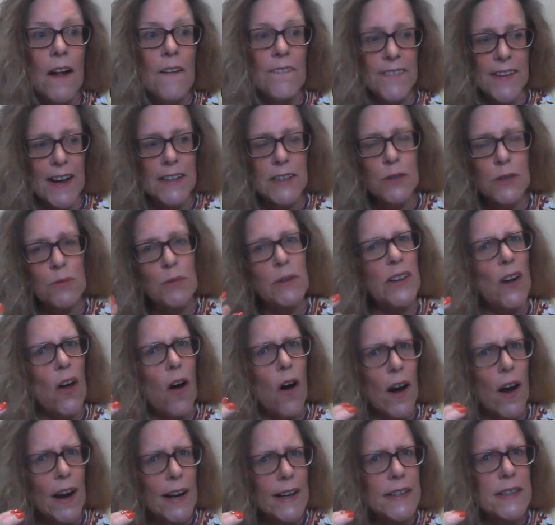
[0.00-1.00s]
That's what
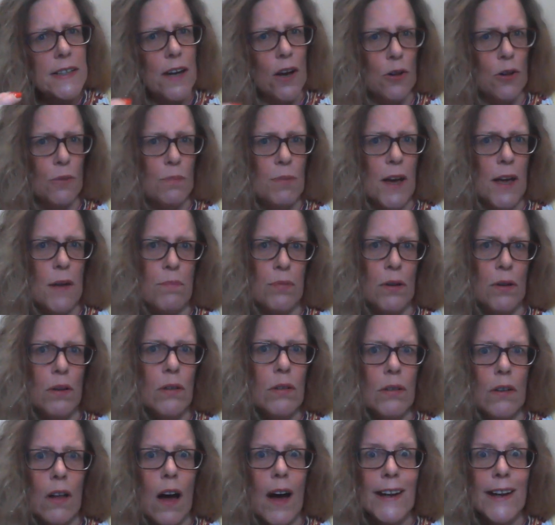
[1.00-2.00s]
I tell
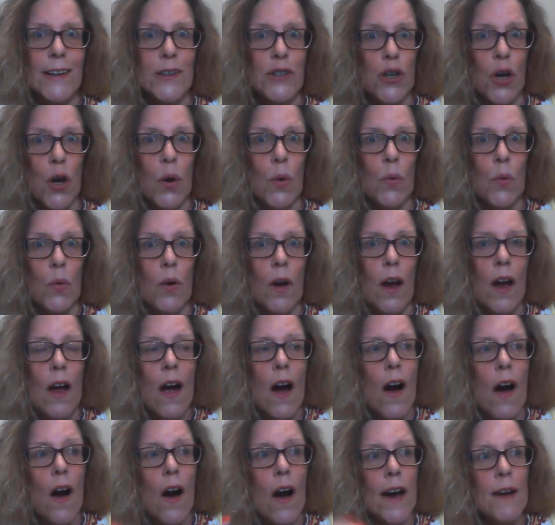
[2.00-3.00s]
people I do.
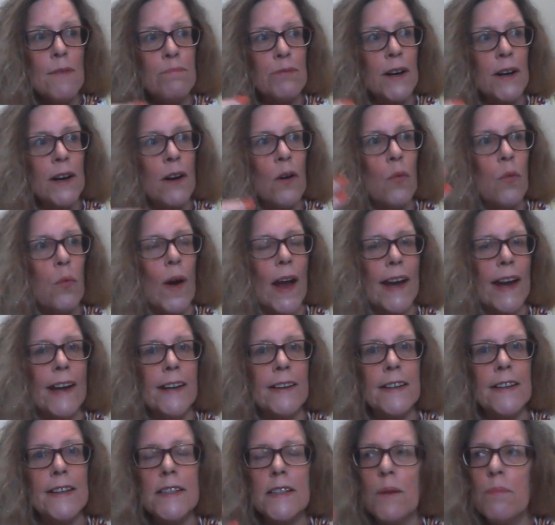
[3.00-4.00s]
I bring
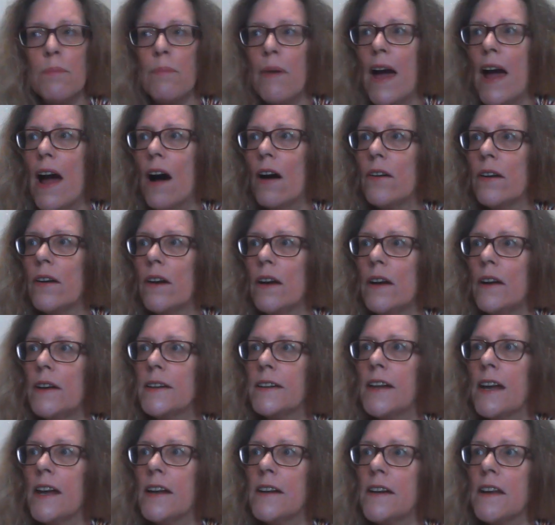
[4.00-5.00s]
awareness about
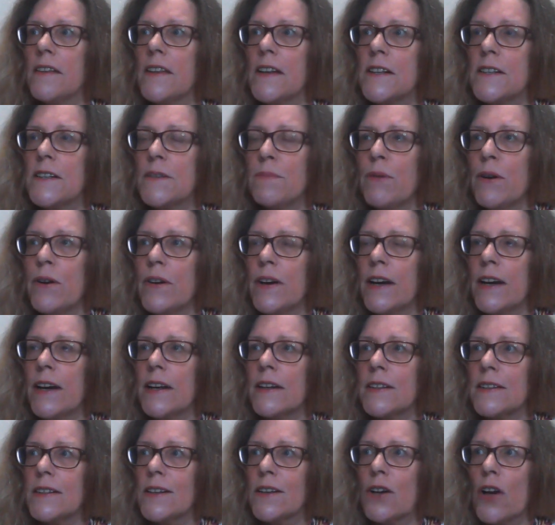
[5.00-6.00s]
near-death
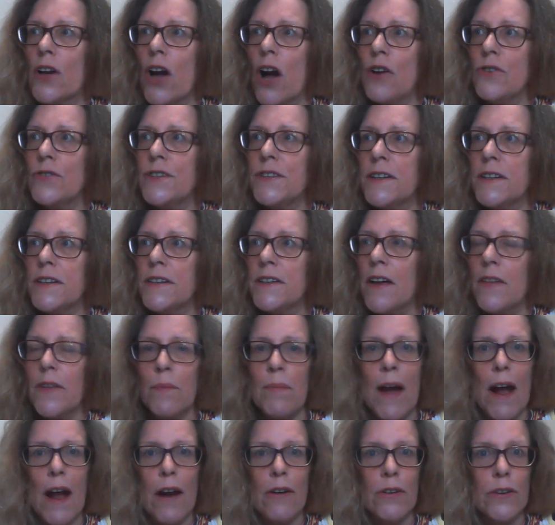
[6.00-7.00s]
experience, ghosts, and other
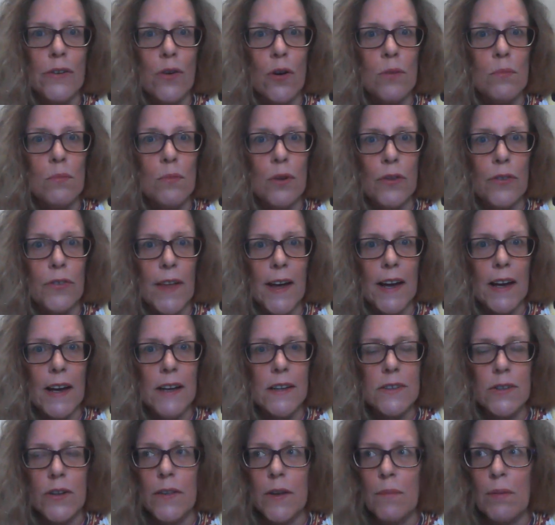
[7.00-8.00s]
paranormal
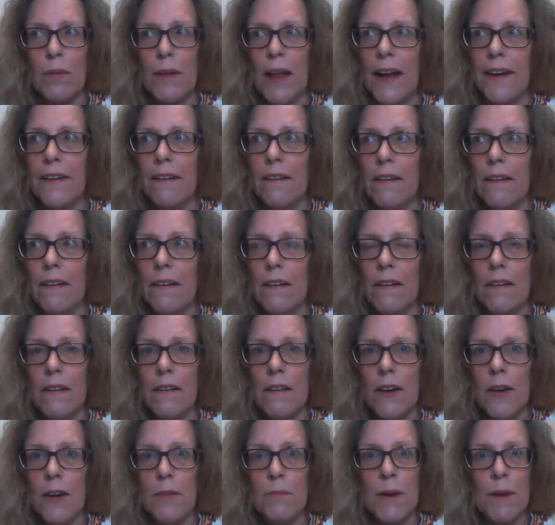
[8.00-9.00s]
things on the planet.
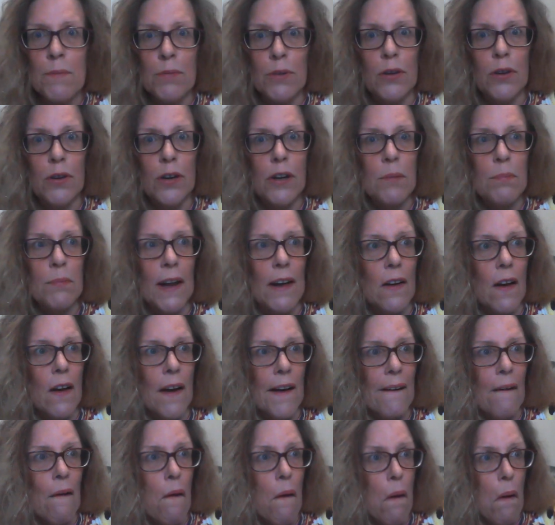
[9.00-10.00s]
And people look at me
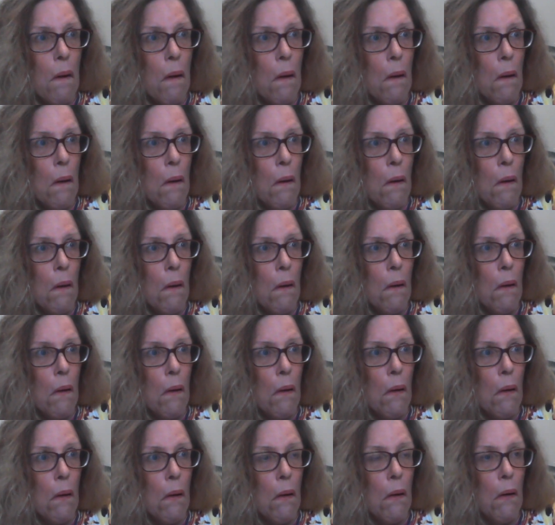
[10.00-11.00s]
like,
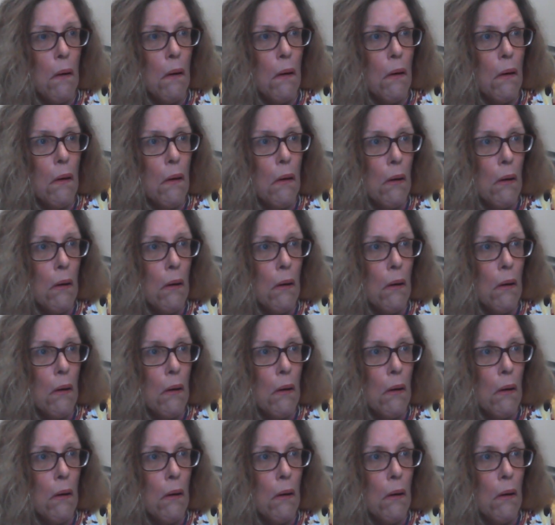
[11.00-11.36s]
huh?